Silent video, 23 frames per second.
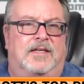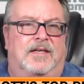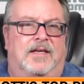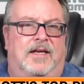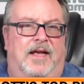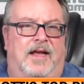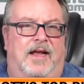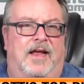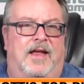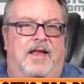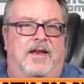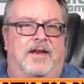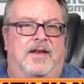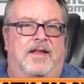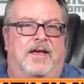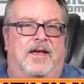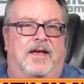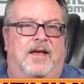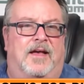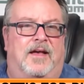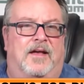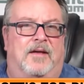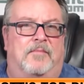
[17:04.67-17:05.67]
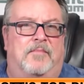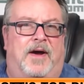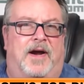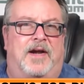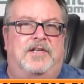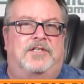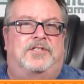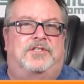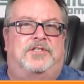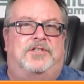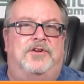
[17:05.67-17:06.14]
and uh,
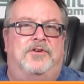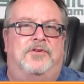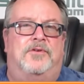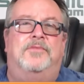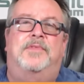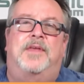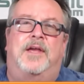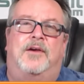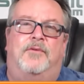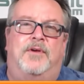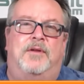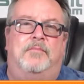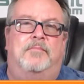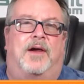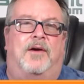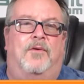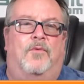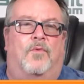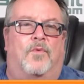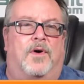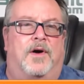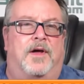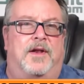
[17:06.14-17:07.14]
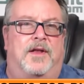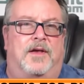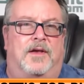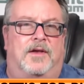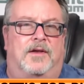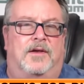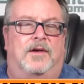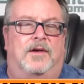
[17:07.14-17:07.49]
minus two, they win by one.